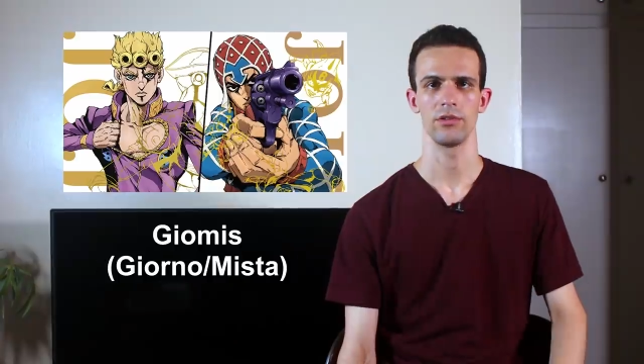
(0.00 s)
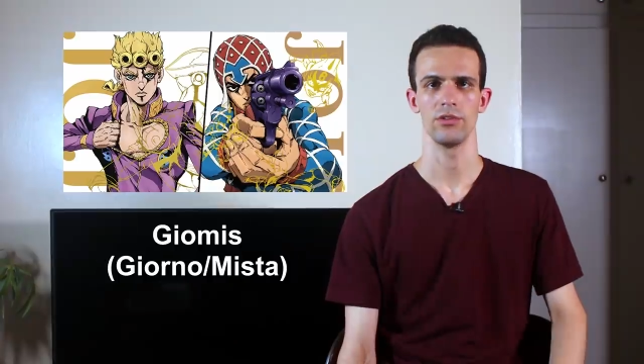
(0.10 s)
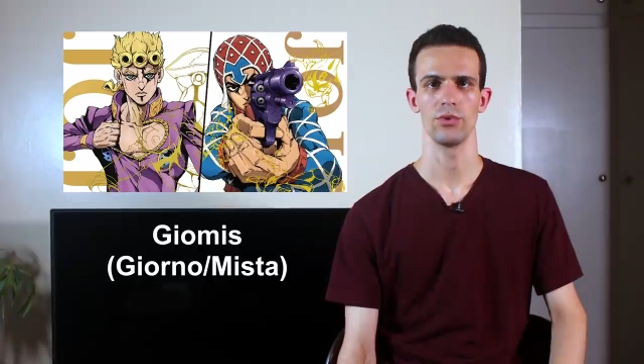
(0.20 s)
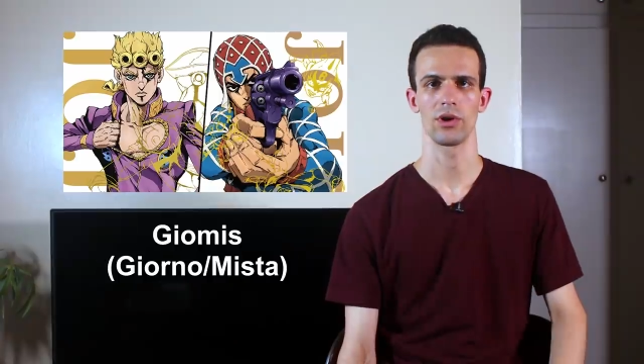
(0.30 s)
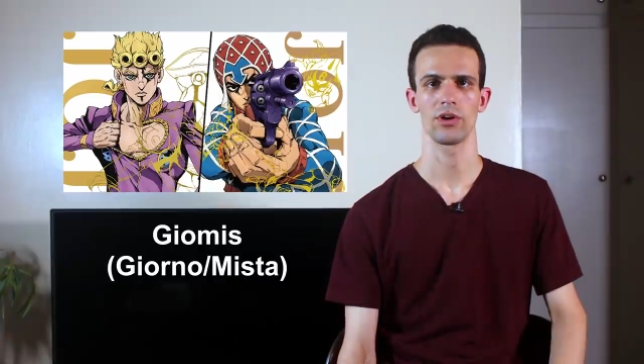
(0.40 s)

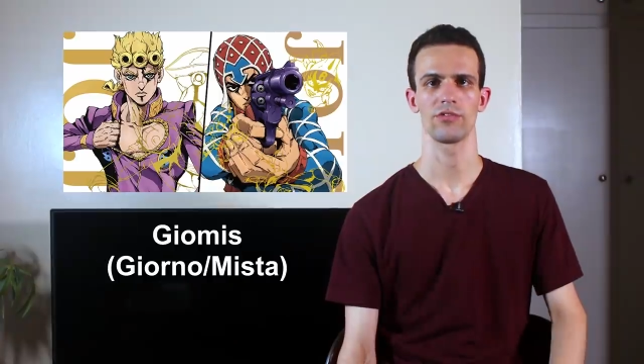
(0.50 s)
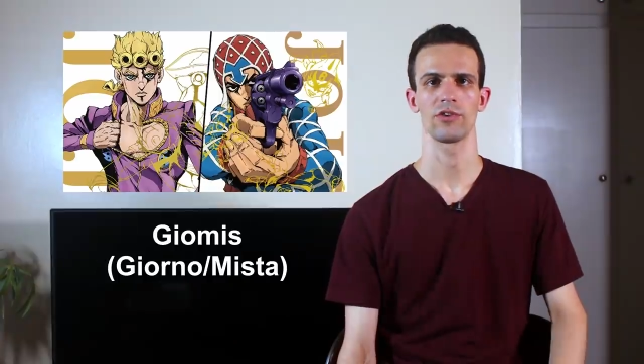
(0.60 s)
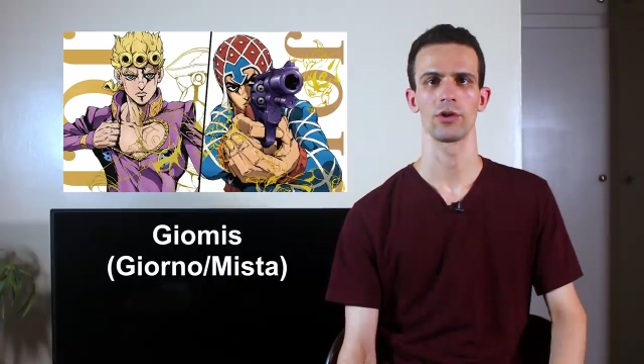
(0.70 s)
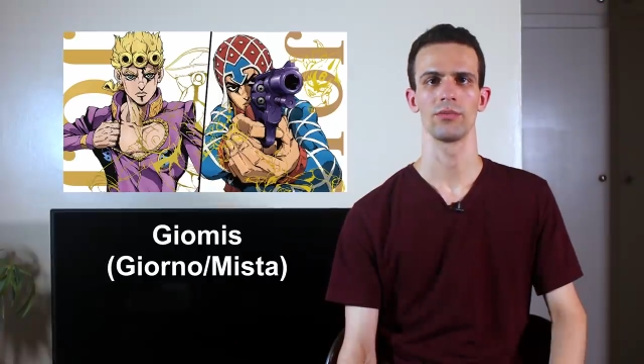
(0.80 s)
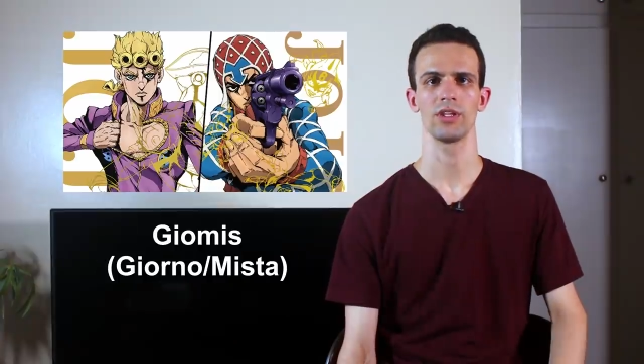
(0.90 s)
You are a
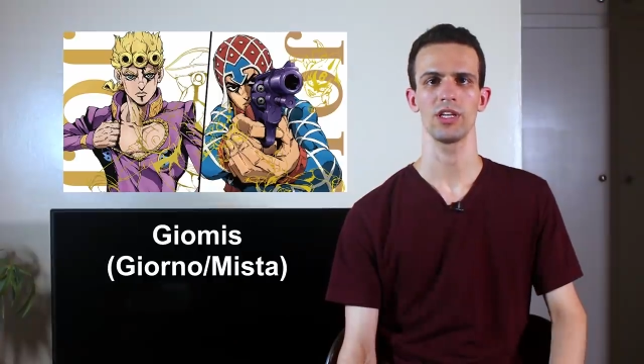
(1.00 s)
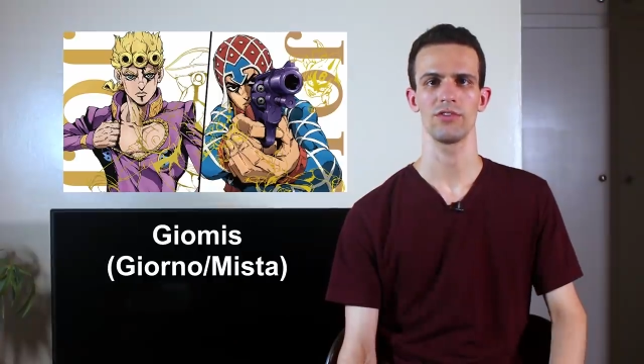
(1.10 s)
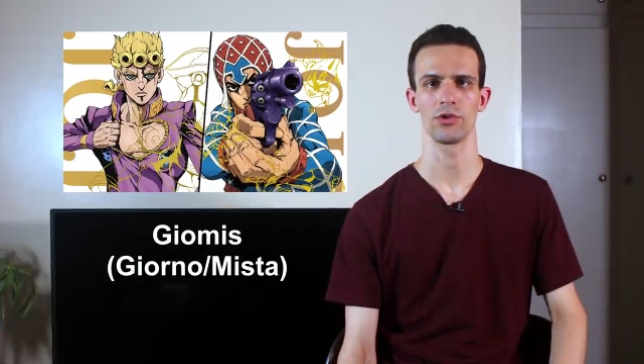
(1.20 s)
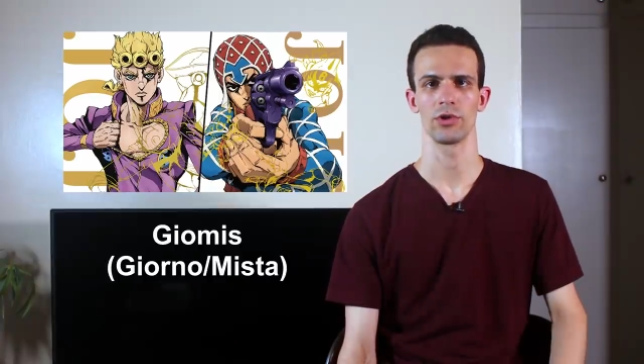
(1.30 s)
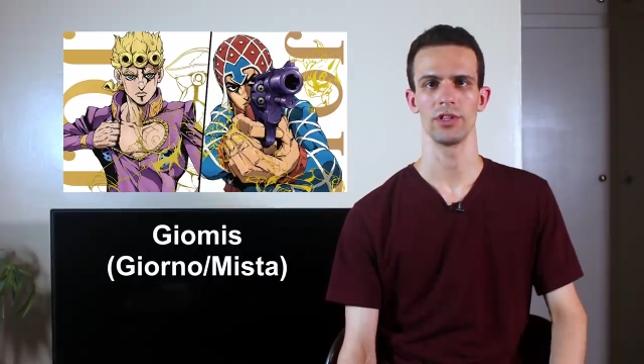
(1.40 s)
firm
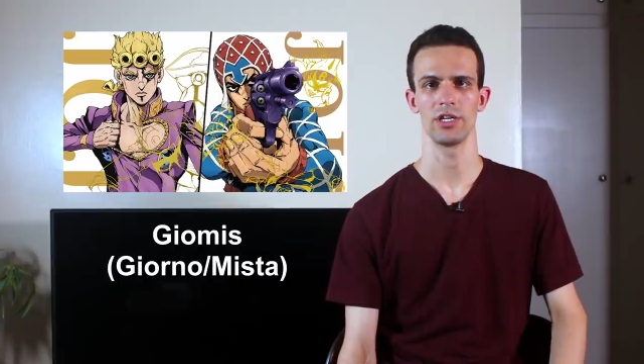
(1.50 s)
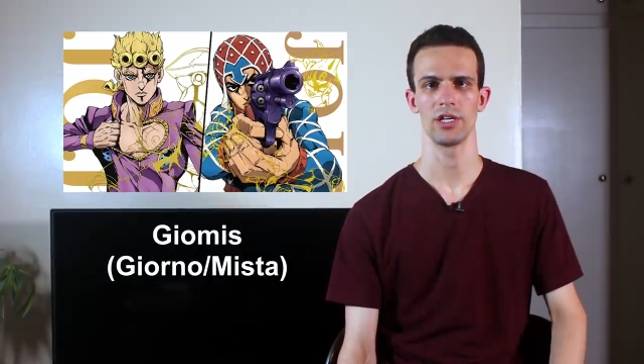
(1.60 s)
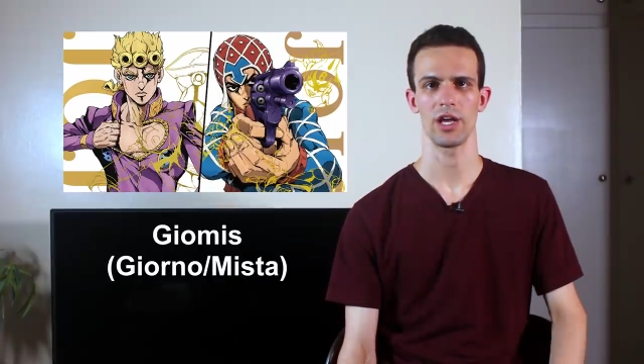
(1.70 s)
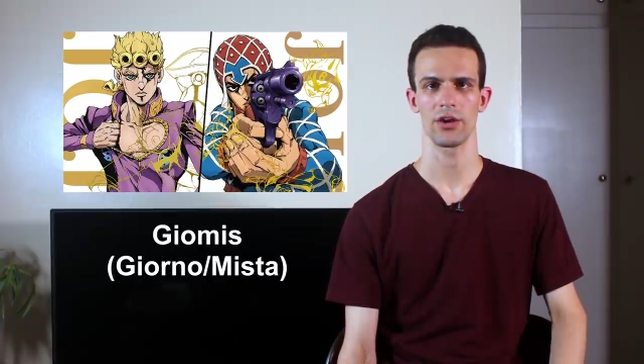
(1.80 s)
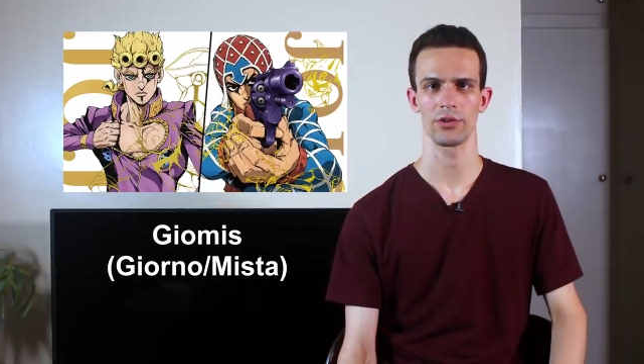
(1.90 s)
believer in the
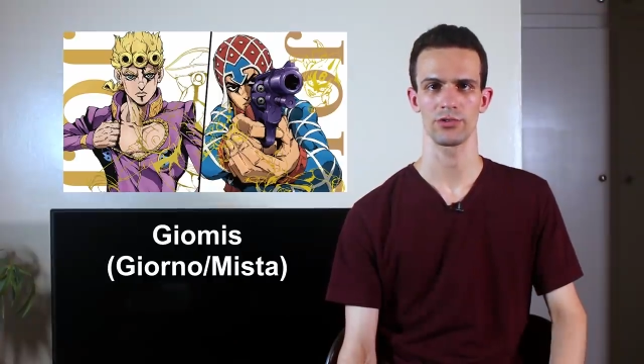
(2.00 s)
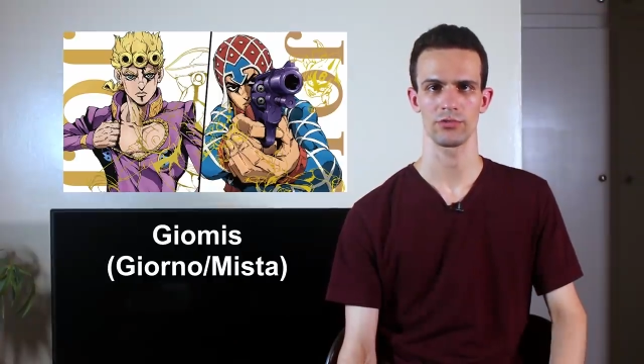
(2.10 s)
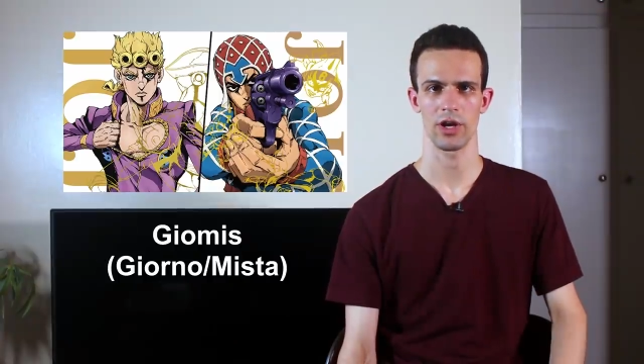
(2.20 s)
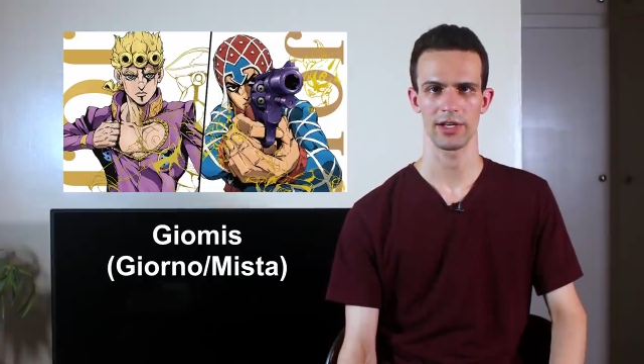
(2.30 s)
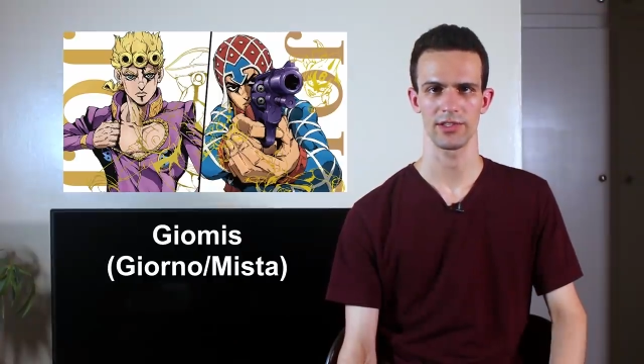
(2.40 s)
inherent
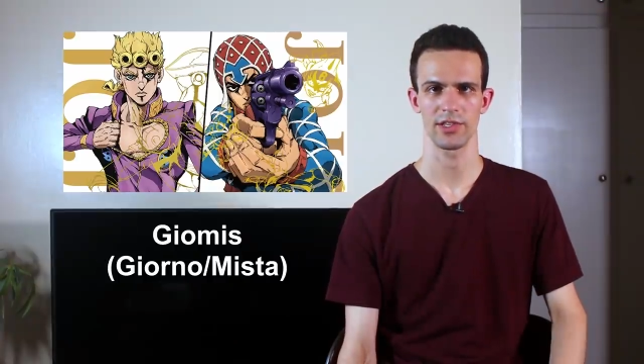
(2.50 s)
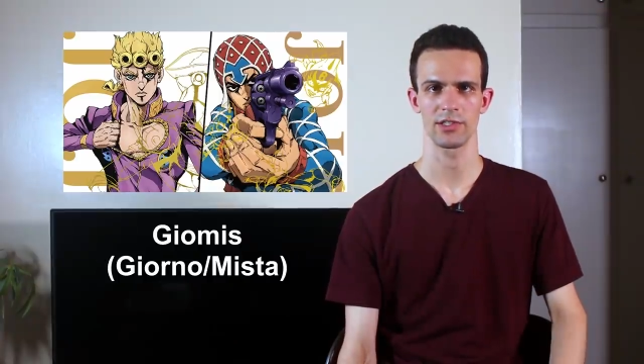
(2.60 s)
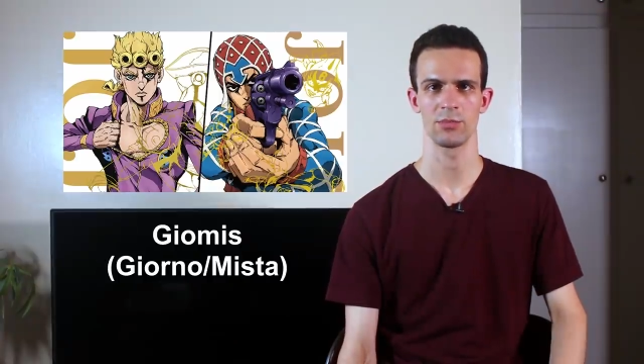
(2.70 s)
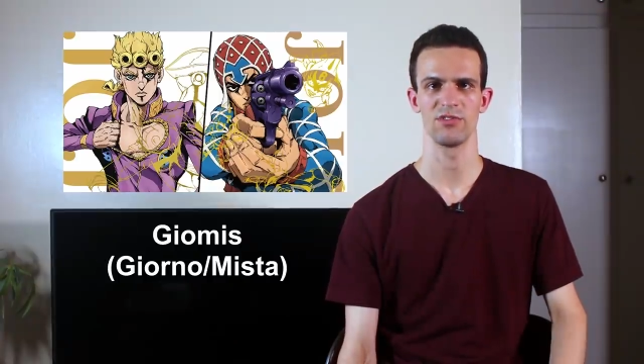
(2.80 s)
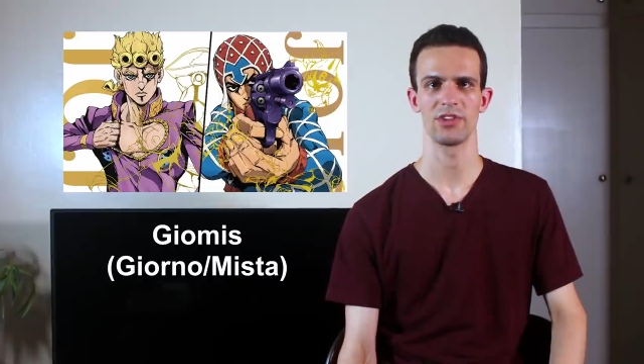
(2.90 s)

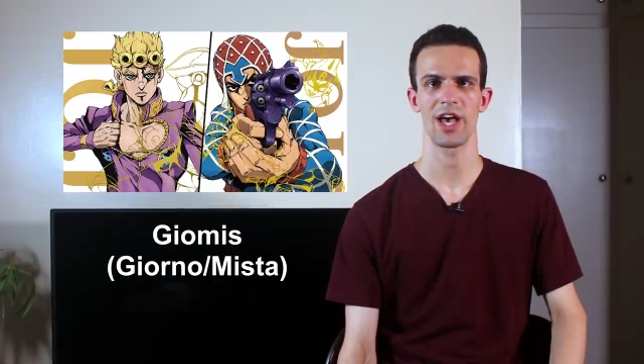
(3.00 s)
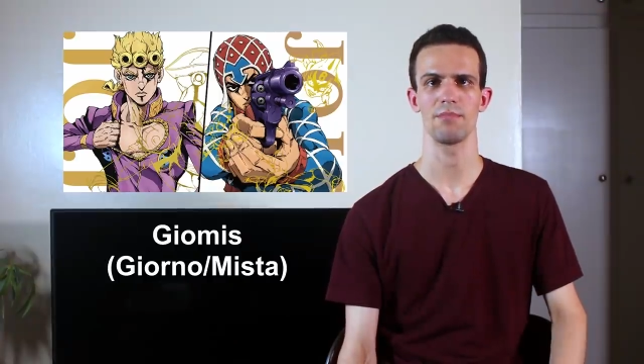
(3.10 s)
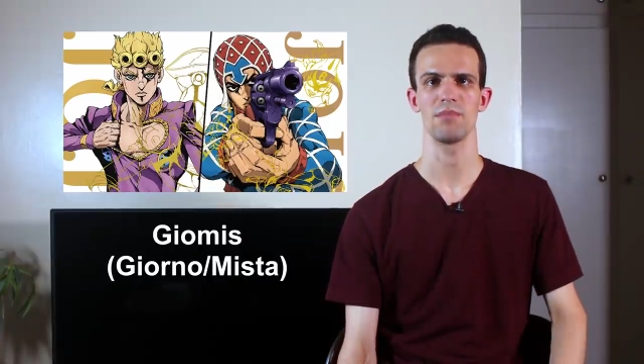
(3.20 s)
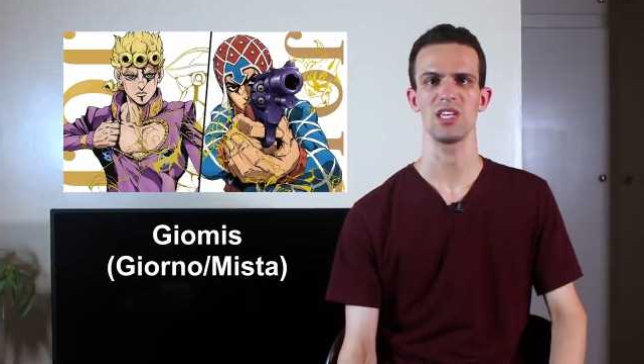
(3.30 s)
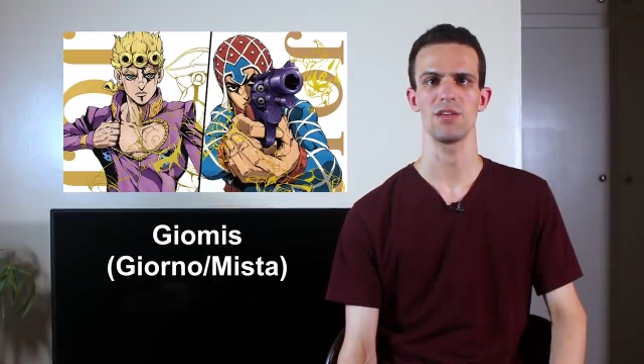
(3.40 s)
eroticism of
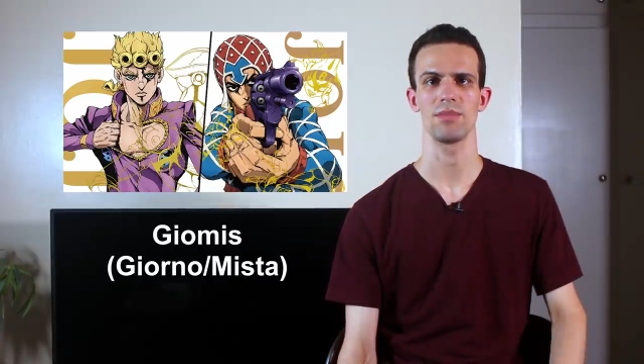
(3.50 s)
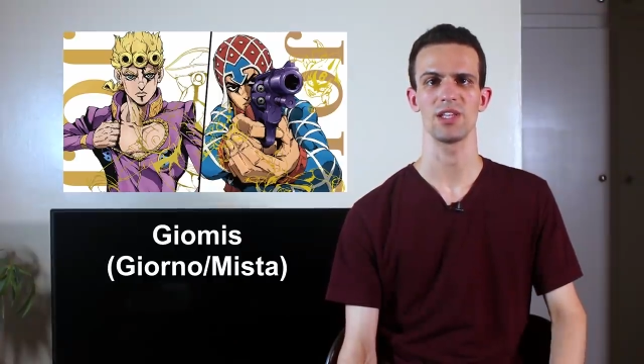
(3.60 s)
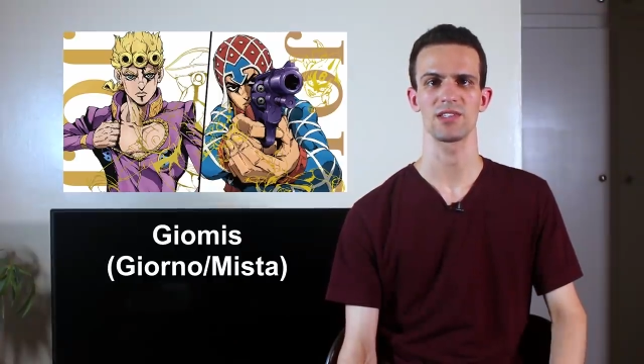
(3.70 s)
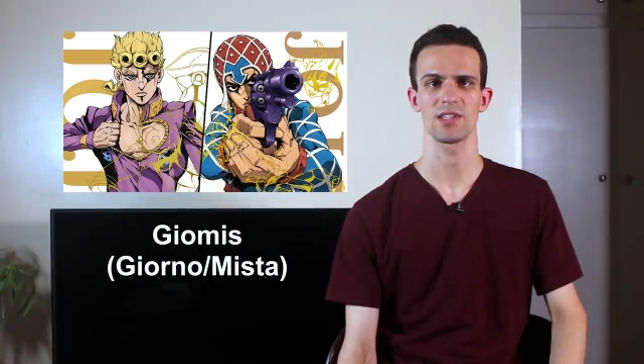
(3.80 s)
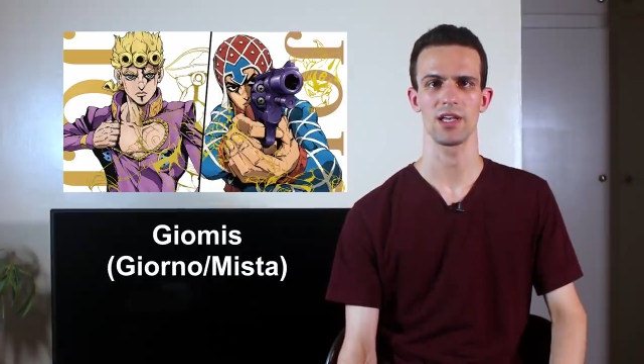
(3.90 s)
that meme
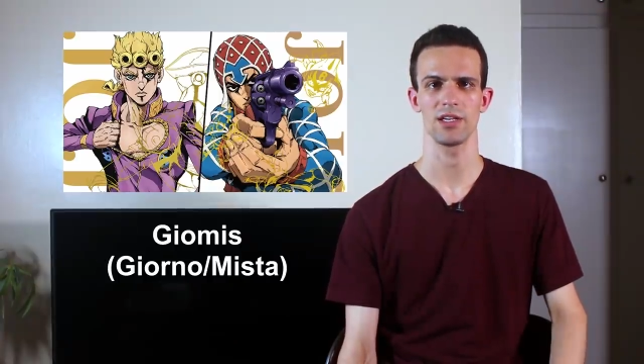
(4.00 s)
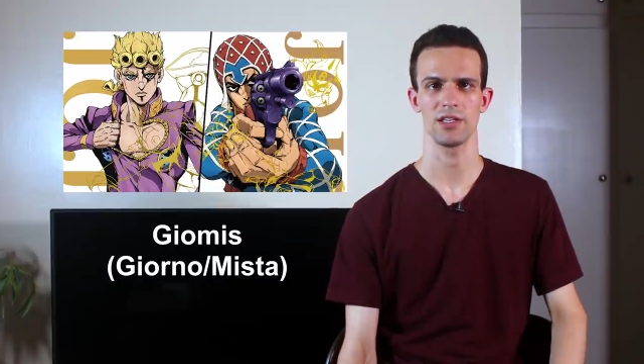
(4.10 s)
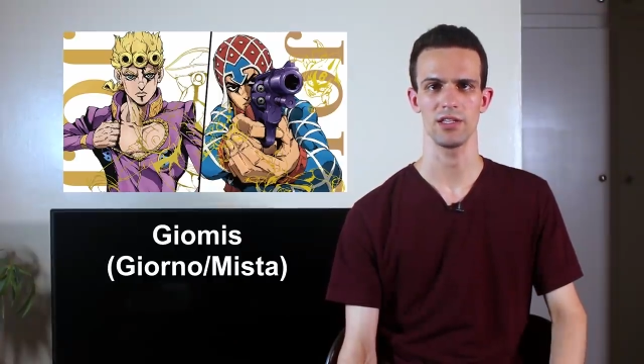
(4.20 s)
that's like,